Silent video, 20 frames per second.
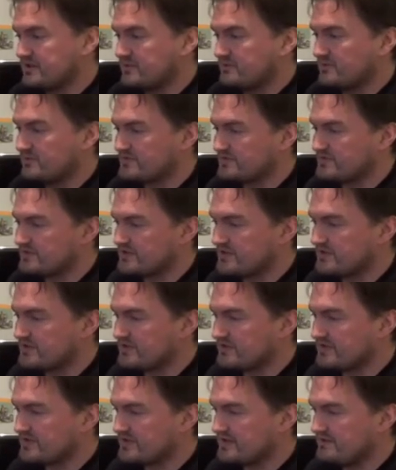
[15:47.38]
With such
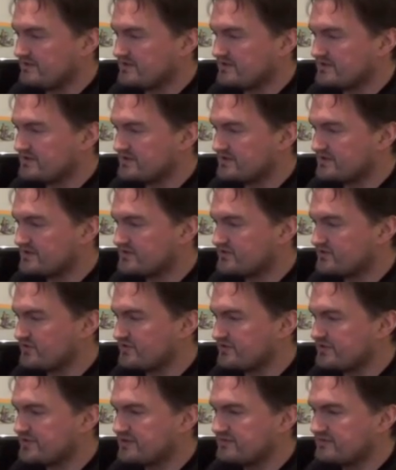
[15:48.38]
iconic characters as
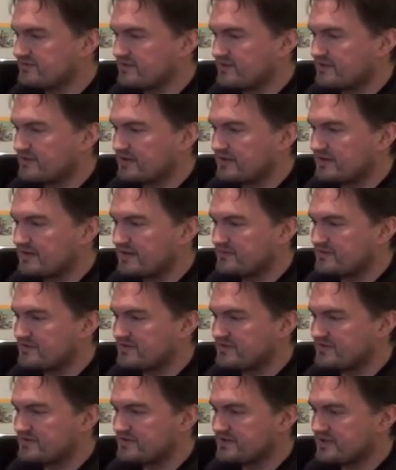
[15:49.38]
Strontium Dog,
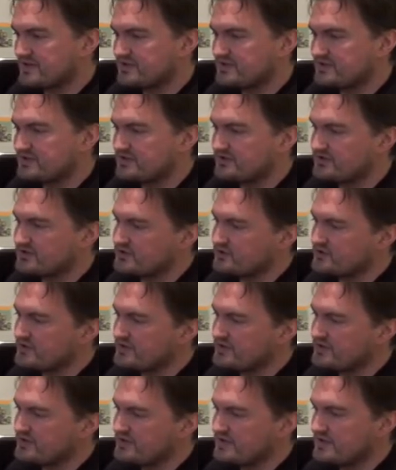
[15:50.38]
Nemesis and Judge
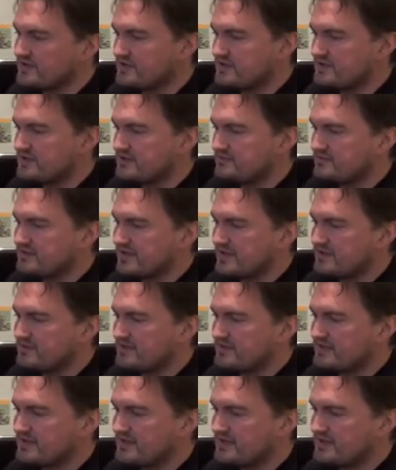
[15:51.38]
Dredd, it became
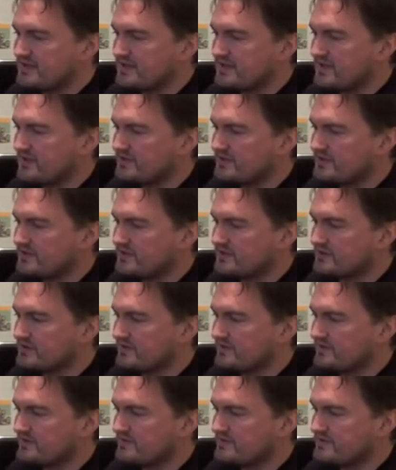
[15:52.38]
the anarchic underdog
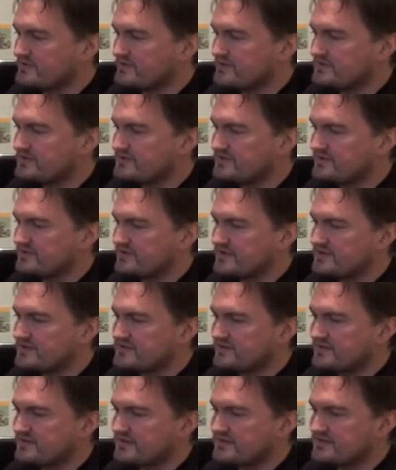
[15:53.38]
that forever changed the face
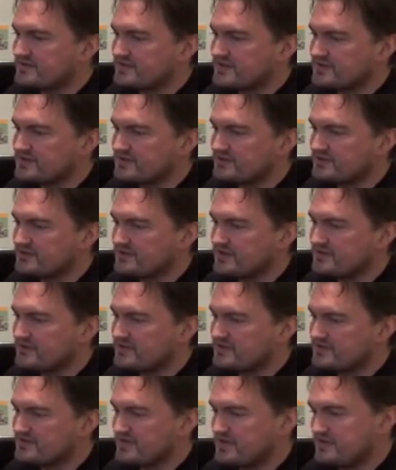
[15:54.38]
of the international
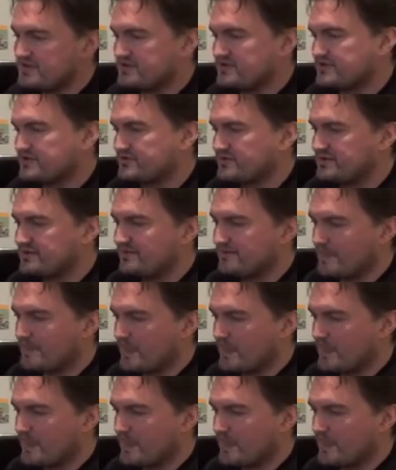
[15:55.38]
comics industry.